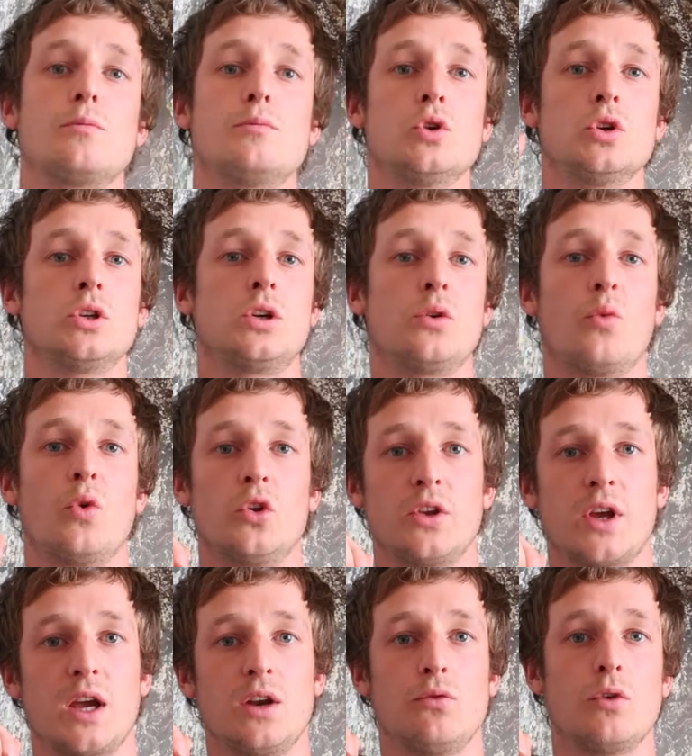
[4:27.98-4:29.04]
much would
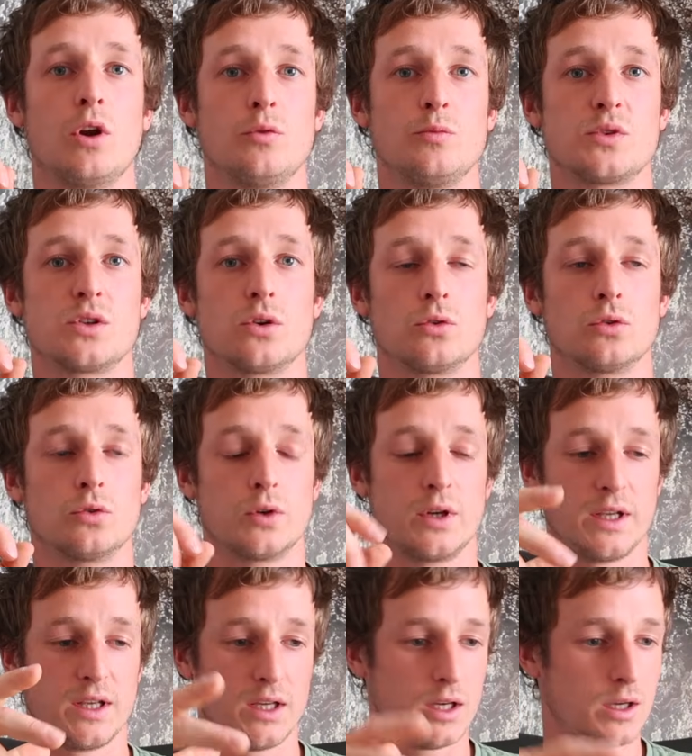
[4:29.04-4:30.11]
a rope
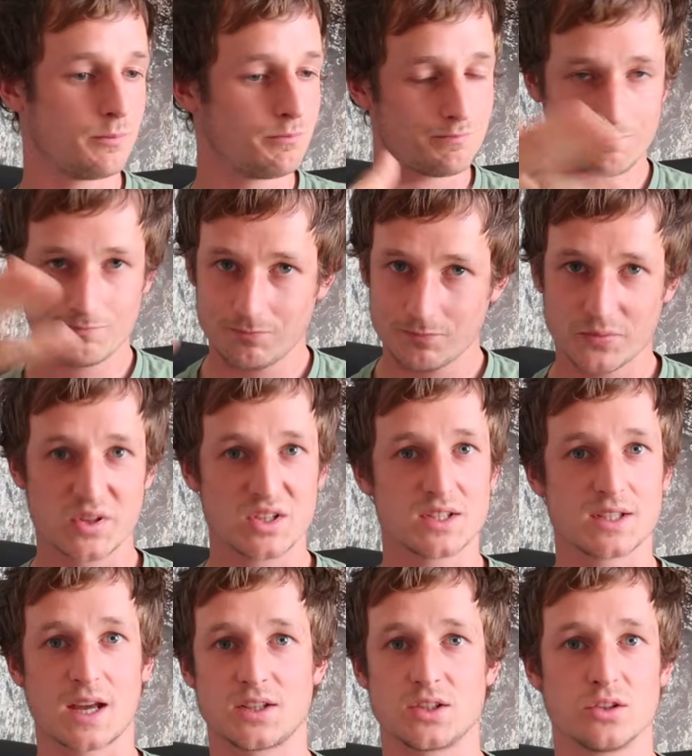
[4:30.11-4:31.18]
soloing
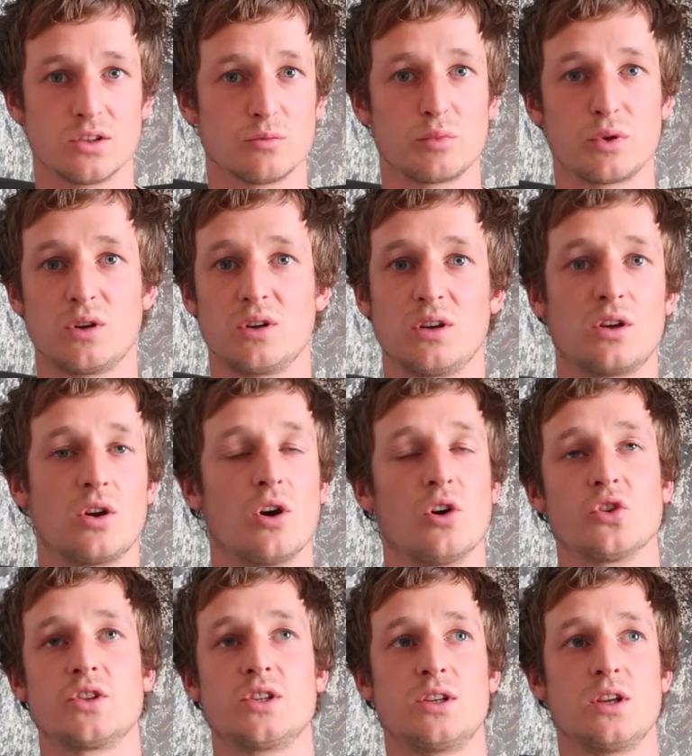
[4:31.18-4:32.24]
setup
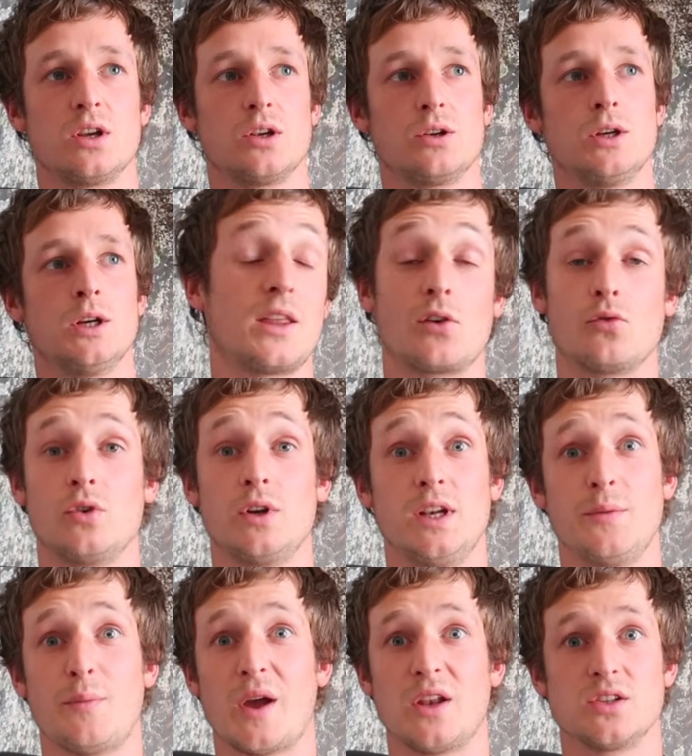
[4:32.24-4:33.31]
cost you? That really
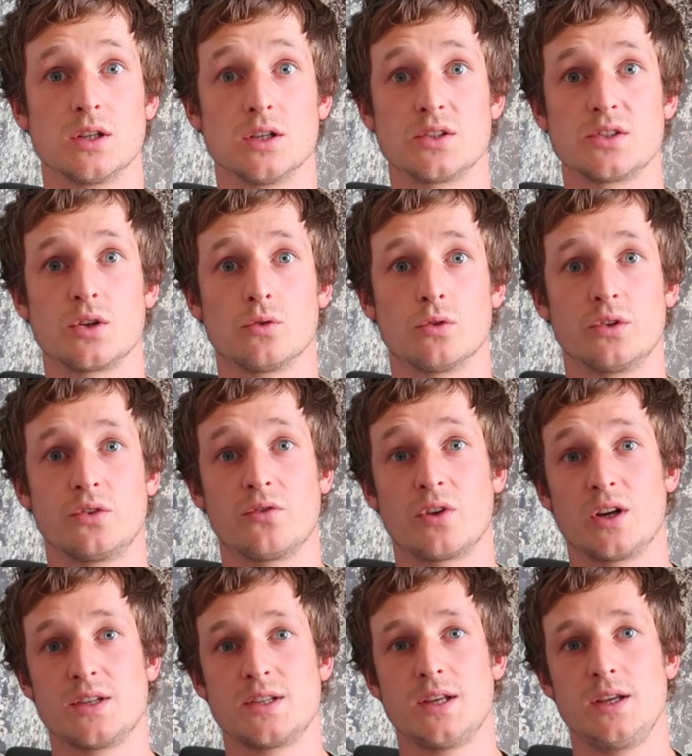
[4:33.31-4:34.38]
depends on the solo
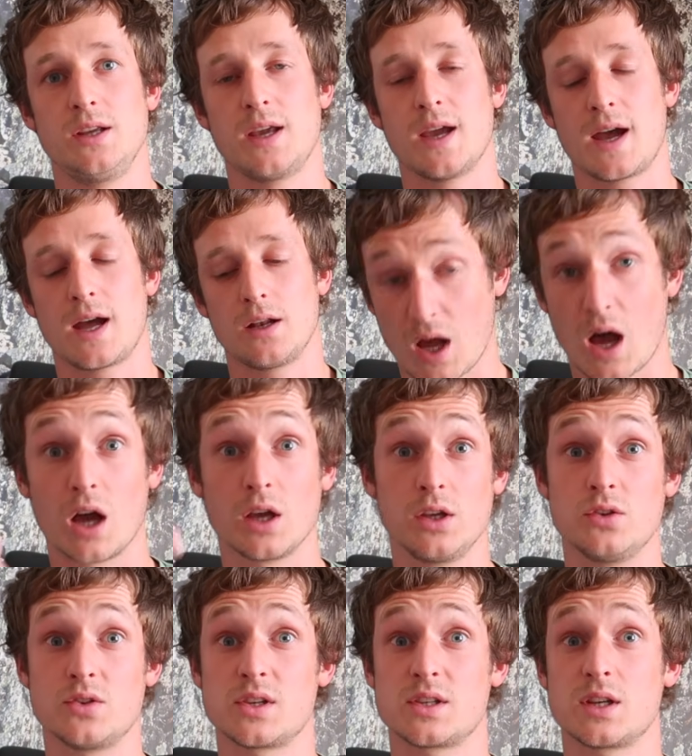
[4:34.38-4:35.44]
device that you get. I
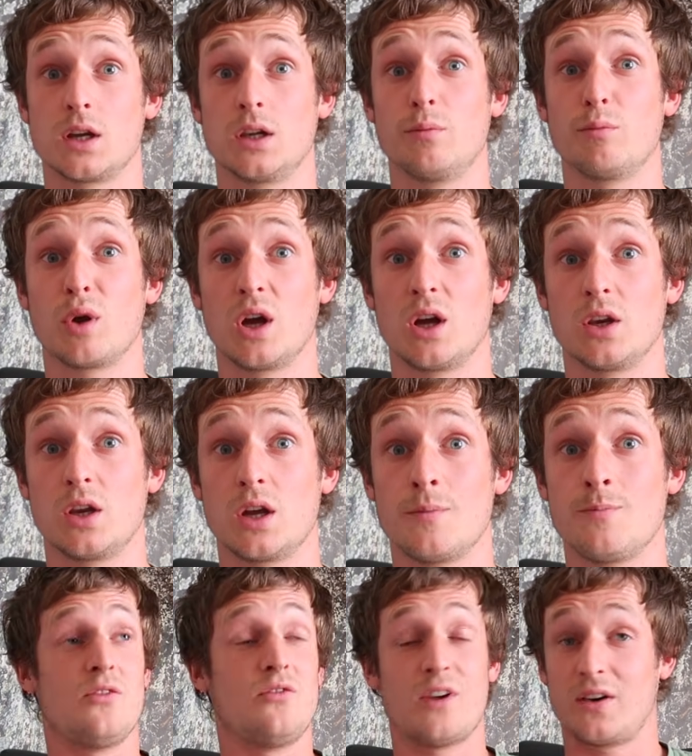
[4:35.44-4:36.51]
use the silent partner.
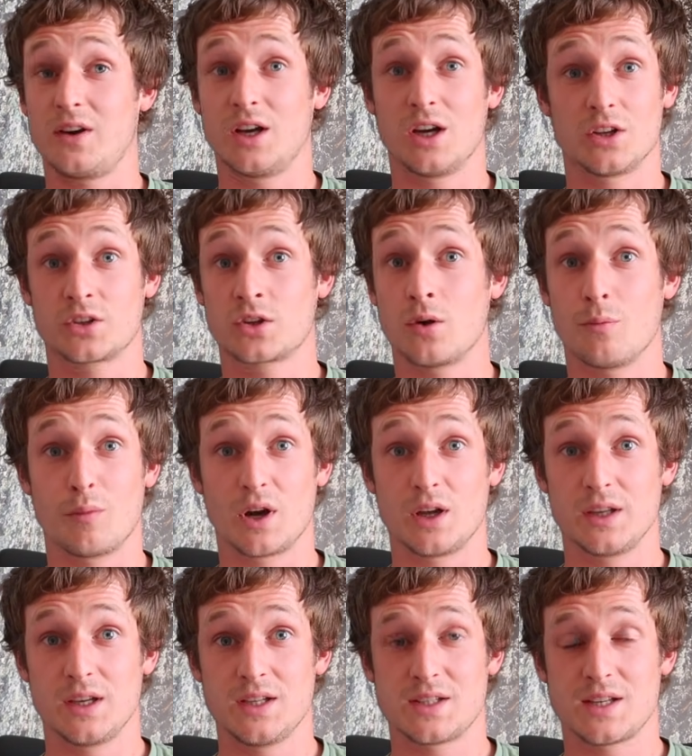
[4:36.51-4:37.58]
Very hard to come by
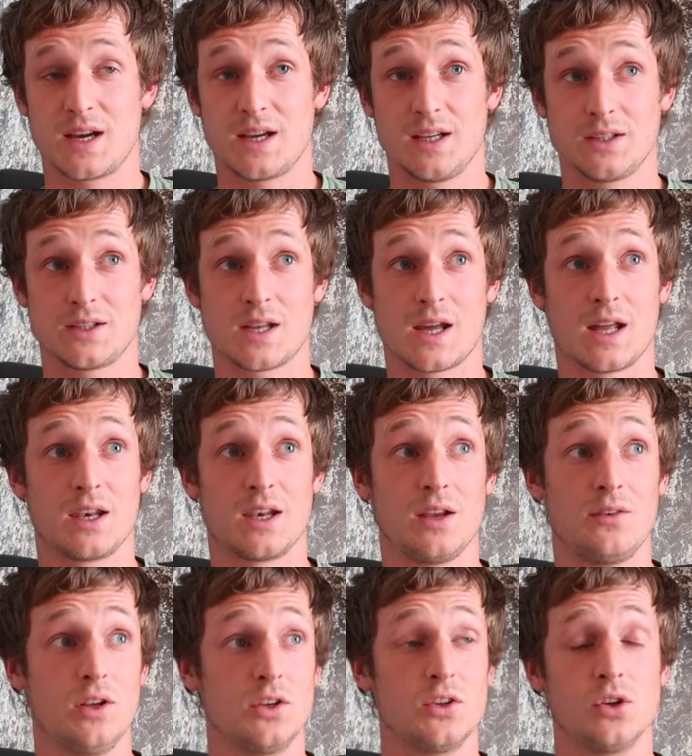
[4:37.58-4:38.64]
these days, and
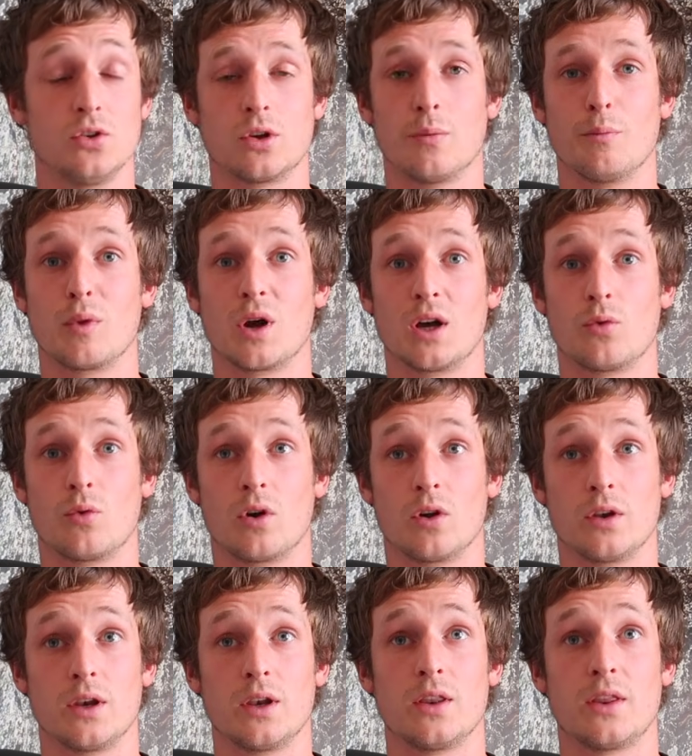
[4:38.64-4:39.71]
if you do come by
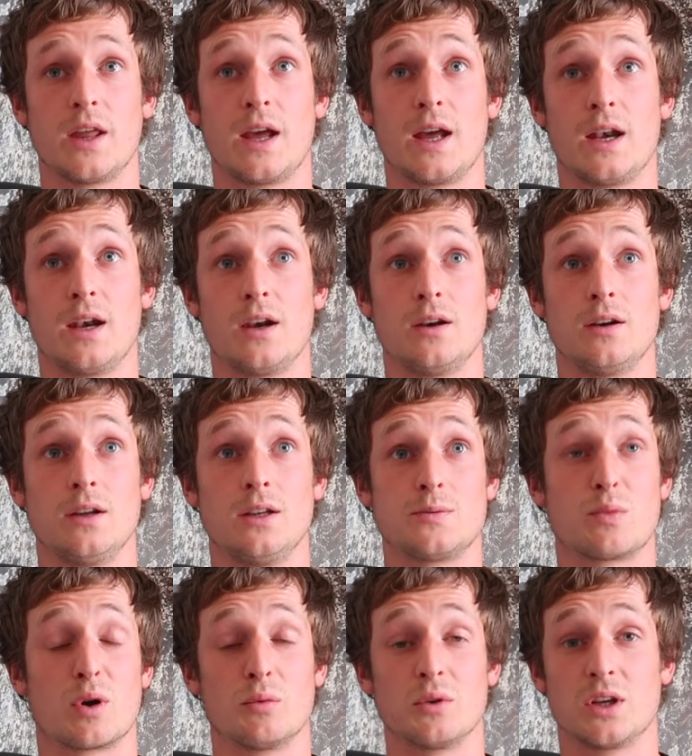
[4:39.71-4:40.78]
one, then it's
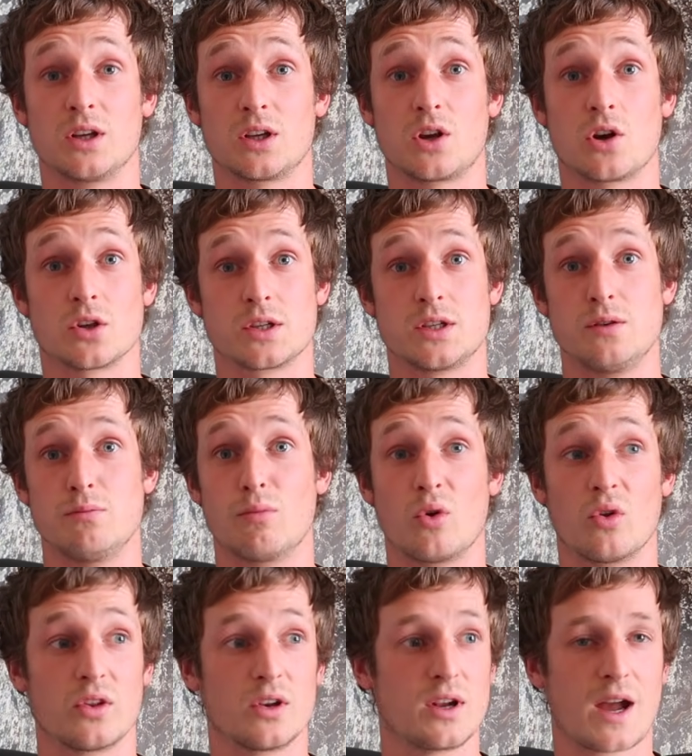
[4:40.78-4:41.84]
probably going to cost you
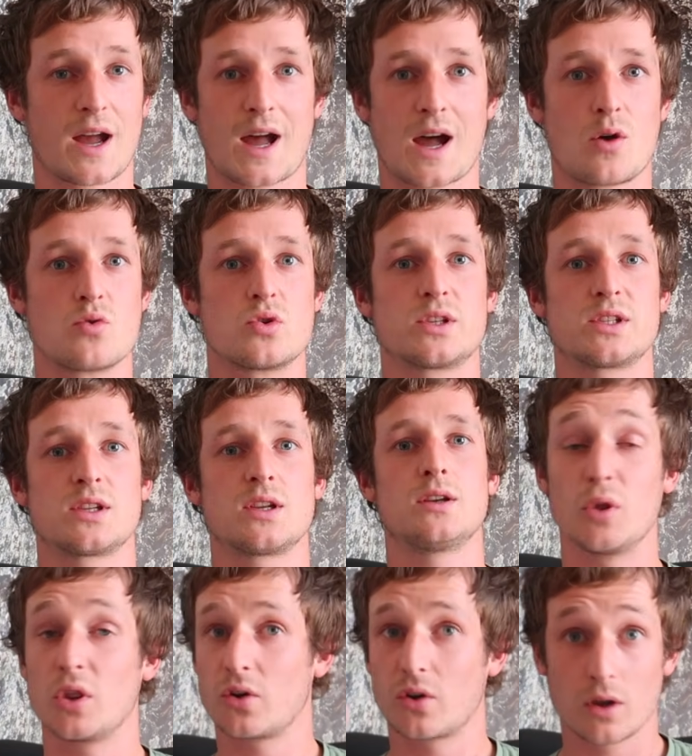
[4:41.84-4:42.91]
more than your house.
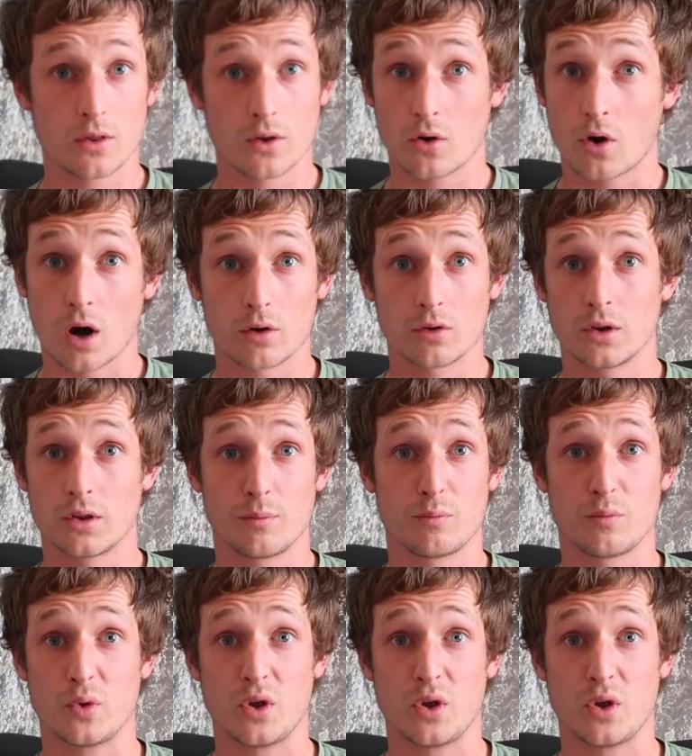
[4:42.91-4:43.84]
But there are other